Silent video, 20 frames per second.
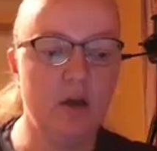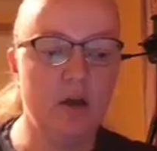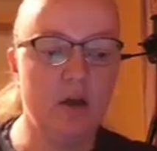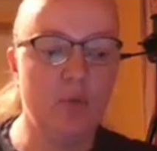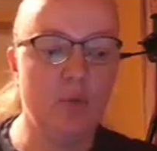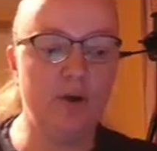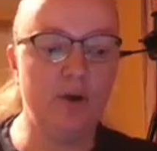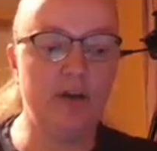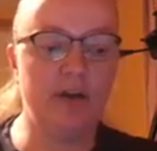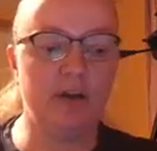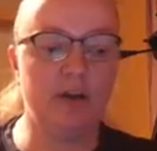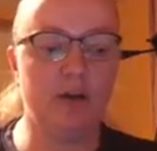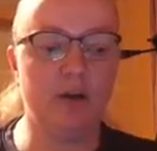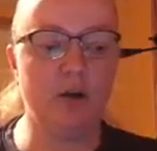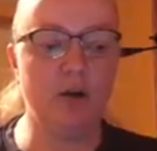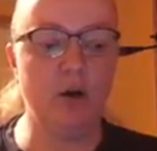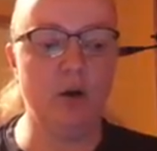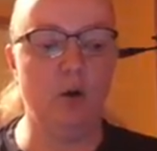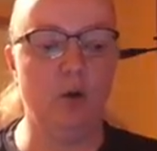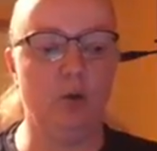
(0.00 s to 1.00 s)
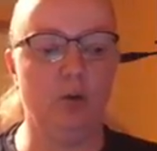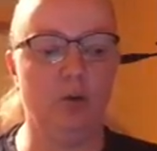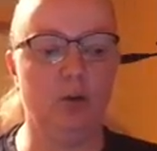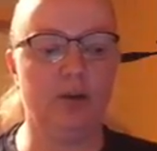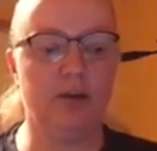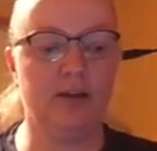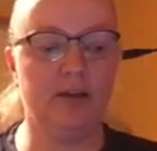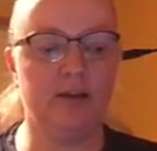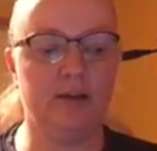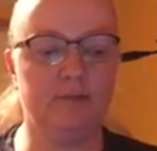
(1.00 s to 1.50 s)
we need a goal.
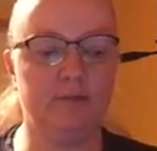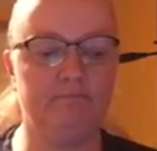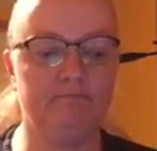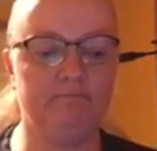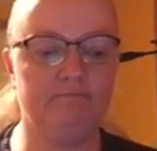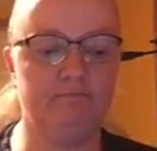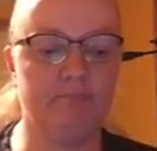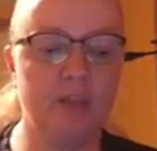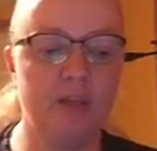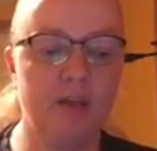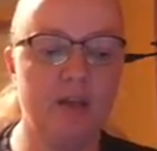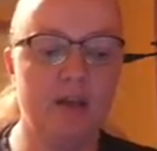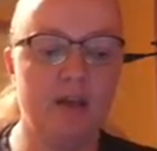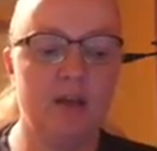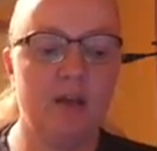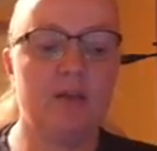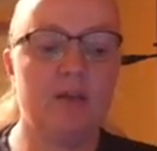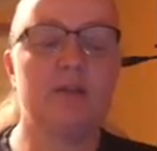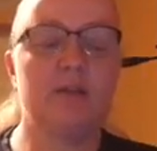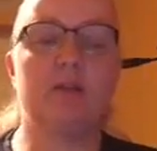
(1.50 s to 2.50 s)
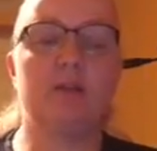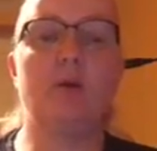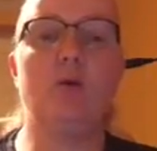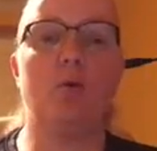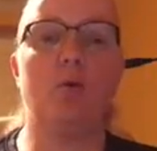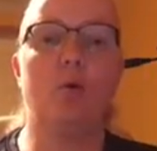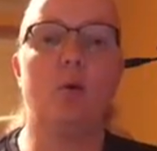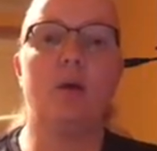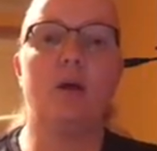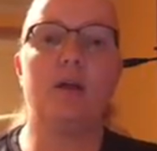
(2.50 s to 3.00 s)

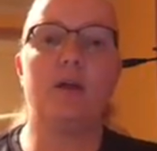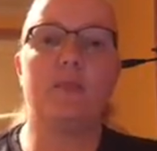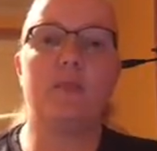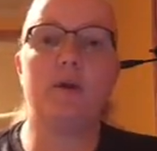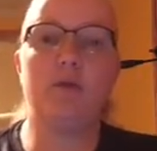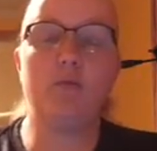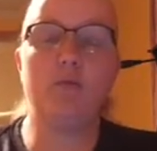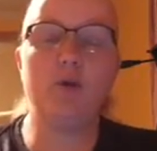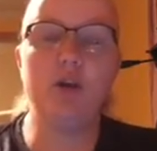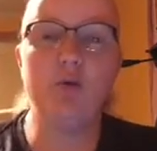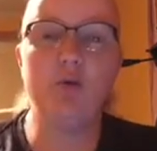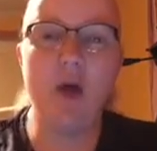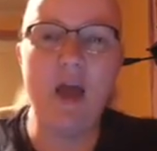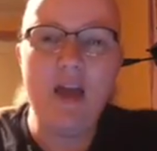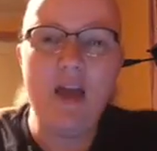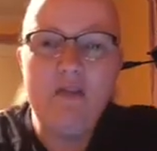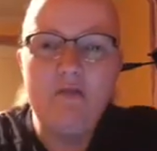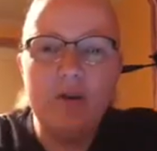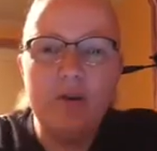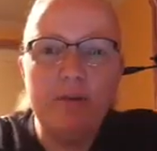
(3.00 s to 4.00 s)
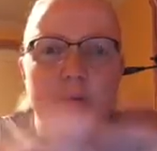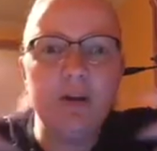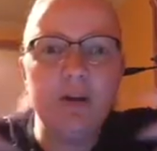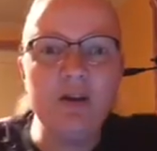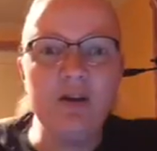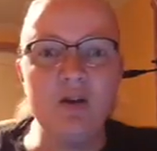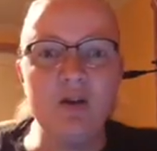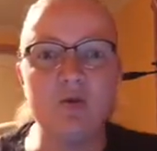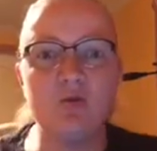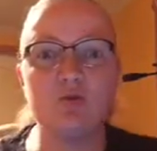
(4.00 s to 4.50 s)
So everybody
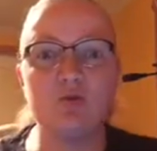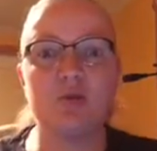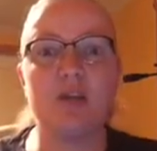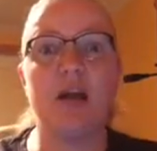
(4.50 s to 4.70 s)
knows